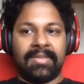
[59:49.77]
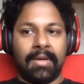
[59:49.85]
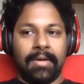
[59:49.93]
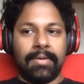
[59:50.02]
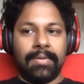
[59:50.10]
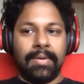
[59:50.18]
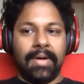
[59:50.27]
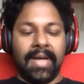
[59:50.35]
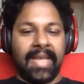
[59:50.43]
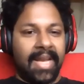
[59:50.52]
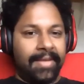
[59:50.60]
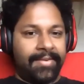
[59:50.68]
So
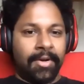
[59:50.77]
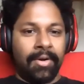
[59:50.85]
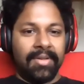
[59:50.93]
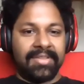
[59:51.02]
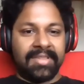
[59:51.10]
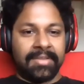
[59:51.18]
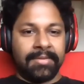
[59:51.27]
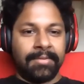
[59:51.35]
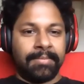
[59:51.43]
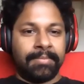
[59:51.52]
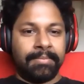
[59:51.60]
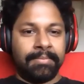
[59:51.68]
again, if your goal is
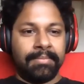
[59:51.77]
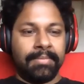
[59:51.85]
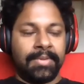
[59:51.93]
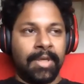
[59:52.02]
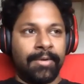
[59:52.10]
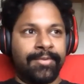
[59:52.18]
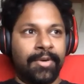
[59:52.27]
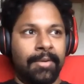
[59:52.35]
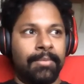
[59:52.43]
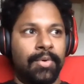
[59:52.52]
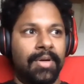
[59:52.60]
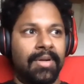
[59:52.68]
to go for
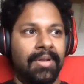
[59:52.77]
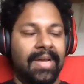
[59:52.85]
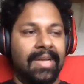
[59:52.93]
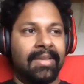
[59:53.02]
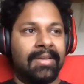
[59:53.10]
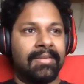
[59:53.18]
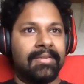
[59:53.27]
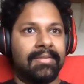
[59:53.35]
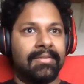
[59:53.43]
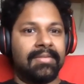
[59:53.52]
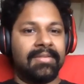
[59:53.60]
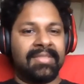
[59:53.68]
a more like
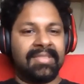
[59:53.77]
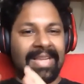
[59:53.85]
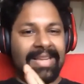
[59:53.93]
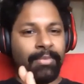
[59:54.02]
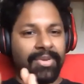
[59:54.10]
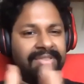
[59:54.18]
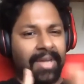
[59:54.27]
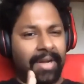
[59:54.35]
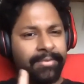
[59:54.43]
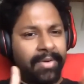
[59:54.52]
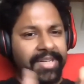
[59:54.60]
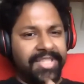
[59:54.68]
slightly more
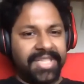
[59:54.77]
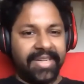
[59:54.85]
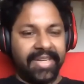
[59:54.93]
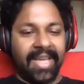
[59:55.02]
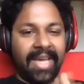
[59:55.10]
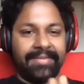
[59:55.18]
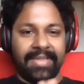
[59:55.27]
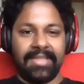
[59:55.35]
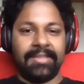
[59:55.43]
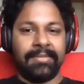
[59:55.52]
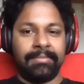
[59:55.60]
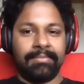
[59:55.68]
software engineering
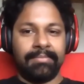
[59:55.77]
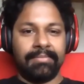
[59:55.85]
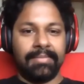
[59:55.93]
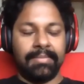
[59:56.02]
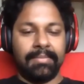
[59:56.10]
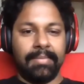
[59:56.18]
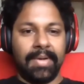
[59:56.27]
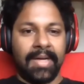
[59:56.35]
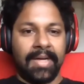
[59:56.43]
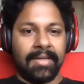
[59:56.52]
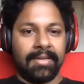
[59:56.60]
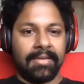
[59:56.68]
heavy
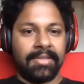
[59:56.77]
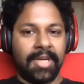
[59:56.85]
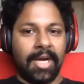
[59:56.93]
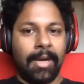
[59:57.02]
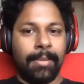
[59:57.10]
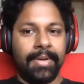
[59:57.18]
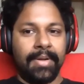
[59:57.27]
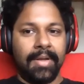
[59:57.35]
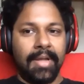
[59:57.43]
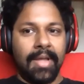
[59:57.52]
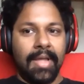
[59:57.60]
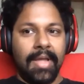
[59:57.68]
job,
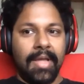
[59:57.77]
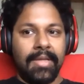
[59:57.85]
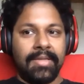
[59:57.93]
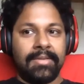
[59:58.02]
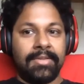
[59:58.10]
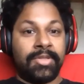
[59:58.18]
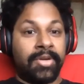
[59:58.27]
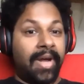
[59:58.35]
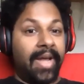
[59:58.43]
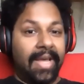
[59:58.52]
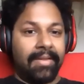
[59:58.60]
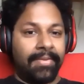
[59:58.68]

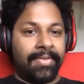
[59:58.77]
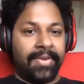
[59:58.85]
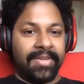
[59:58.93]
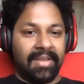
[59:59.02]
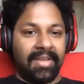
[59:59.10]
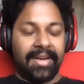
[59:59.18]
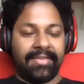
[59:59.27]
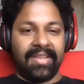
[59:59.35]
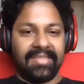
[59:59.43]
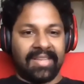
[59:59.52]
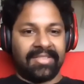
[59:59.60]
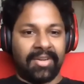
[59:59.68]
try it. There's a lot of
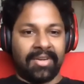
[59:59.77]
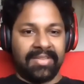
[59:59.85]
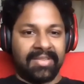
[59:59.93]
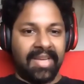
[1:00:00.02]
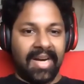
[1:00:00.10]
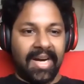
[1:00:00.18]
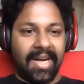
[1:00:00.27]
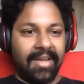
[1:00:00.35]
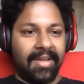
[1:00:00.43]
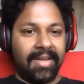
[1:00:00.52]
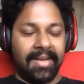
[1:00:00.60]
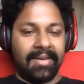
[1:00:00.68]
things like Circle
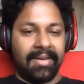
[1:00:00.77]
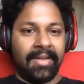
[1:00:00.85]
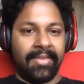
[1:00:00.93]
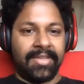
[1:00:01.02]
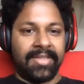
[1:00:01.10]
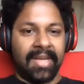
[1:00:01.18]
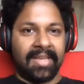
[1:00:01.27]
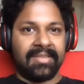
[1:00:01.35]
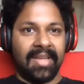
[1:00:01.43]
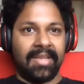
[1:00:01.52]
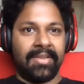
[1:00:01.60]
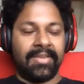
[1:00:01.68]
CI and other
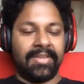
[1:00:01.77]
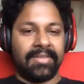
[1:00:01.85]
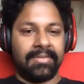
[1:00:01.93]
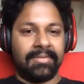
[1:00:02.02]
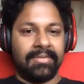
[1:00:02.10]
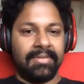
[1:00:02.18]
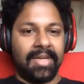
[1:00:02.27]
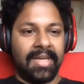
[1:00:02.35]
tests and other